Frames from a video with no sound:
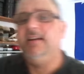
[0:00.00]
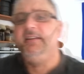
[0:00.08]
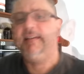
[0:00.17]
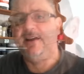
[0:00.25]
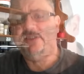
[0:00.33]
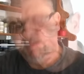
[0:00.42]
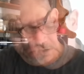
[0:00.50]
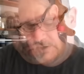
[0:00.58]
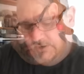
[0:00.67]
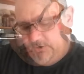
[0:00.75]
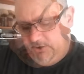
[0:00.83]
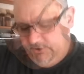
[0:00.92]
then lather.
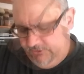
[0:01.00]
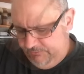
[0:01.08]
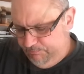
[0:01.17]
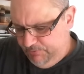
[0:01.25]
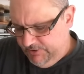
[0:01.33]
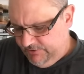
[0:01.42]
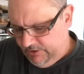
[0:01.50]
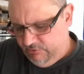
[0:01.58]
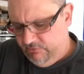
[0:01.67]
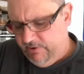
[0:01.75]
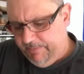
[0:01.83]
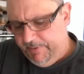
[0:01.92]
I just beat the
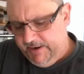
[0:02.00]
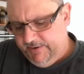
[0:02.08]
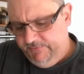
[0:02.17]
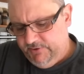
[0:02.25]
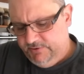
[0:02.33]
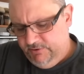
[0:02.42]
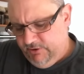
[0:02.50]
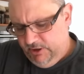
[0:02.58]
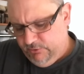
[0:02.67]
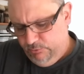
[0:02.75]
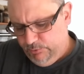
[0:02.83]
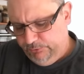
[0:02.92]
crap out of it in no
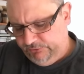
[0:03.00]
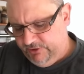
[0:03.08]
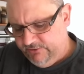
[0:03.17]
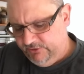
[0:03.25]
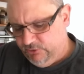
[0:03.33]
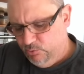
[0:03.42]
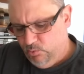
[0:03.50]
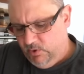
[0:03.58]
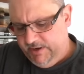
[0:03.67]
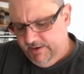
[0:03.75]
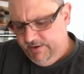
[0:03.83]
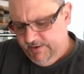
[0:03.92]
real sensical
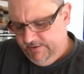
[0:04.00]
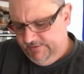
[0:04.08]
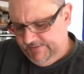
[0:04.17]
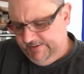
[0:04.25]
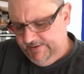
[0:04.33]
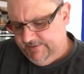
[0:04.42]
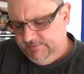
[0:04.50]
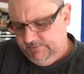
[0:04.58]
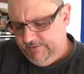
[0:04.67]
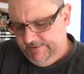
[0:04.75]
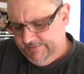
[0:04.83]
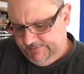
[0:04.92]
way until
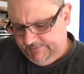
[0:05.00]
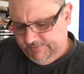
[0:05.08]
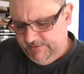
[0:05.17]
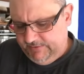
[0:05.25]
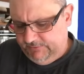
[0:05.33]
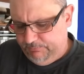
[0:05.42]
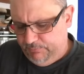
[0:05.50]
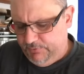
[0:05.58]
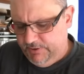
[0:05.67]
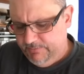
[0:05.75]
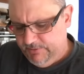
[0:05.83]
it sticks pretty